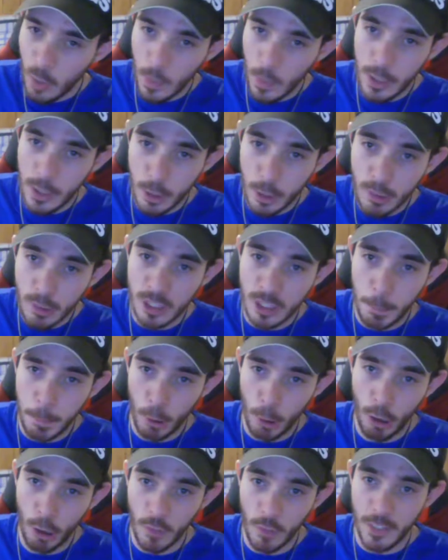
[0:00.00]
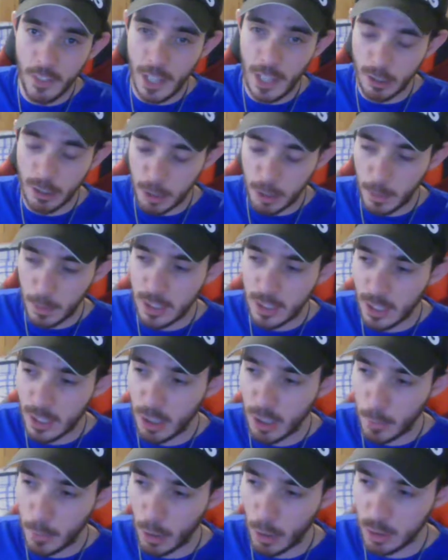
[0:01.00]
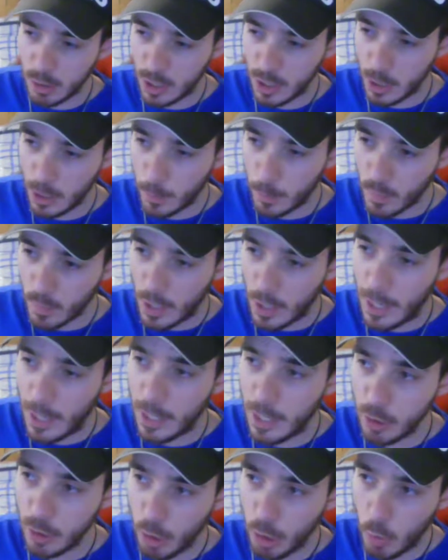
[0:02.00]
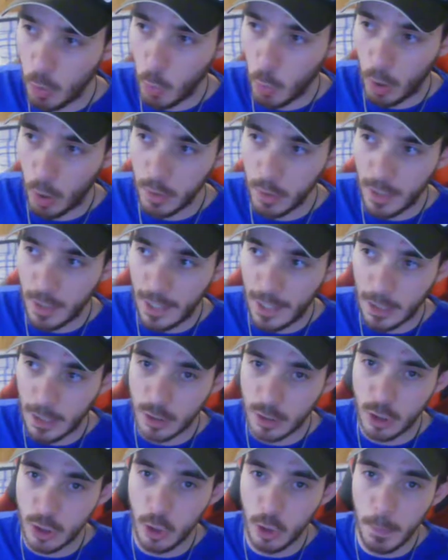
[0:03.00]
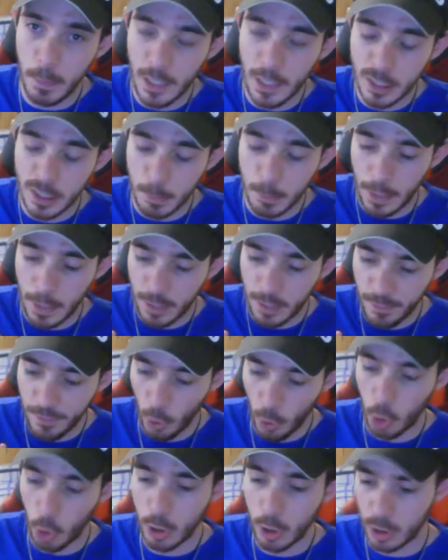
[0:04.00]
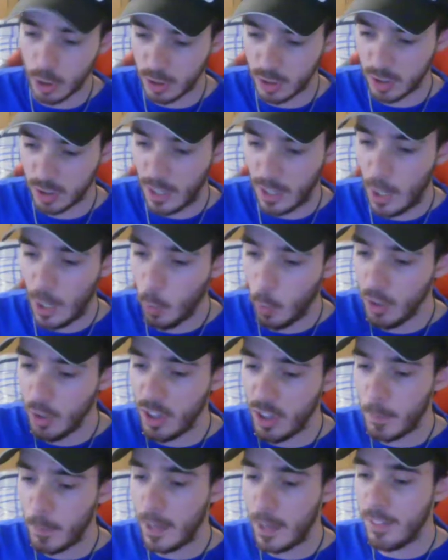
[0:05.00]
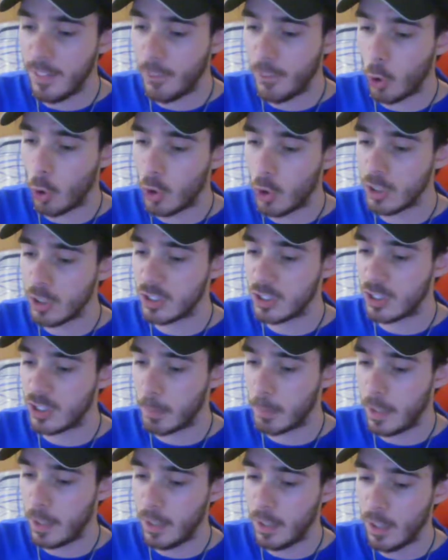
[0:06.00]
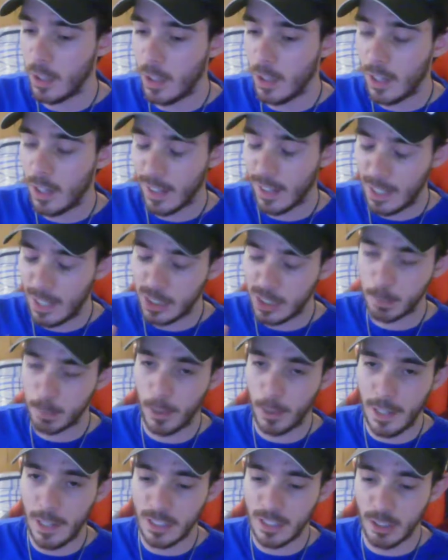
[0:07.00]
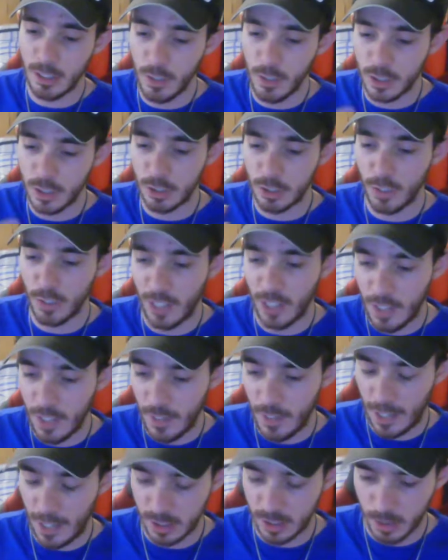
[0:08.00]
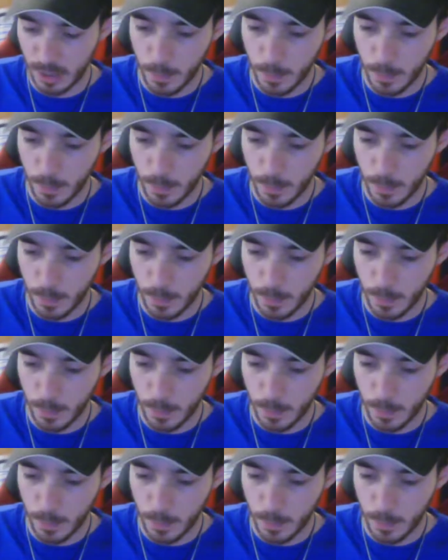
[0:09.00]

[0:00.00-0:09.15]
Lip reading: we do support the LGBT community, I don't want it to be its main focus. I want the main focus to be let's plays and other stuff like that.